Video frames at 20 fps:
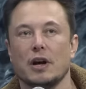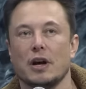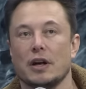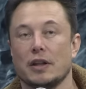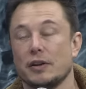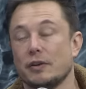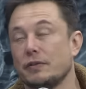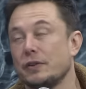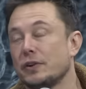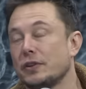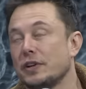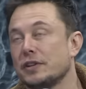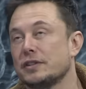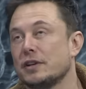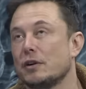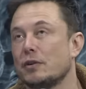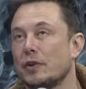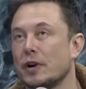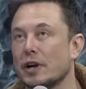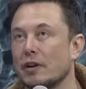There are a few things
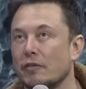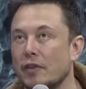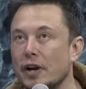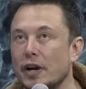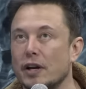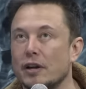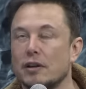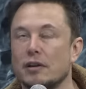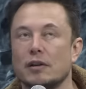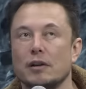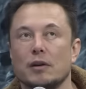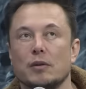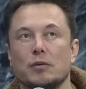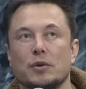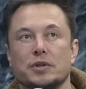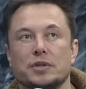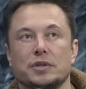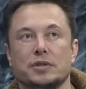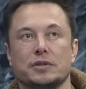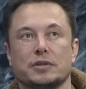I'd recommend,
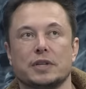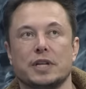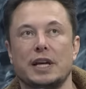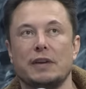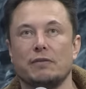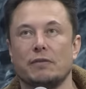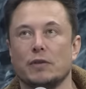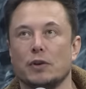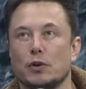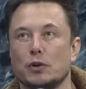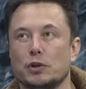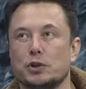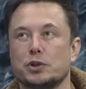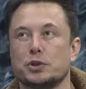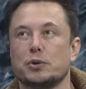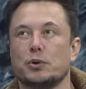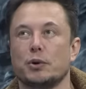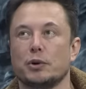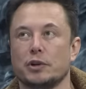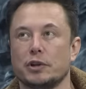which is keep laws
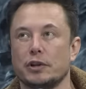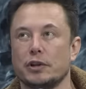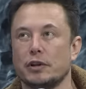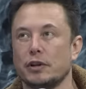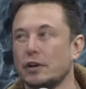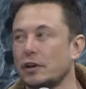short.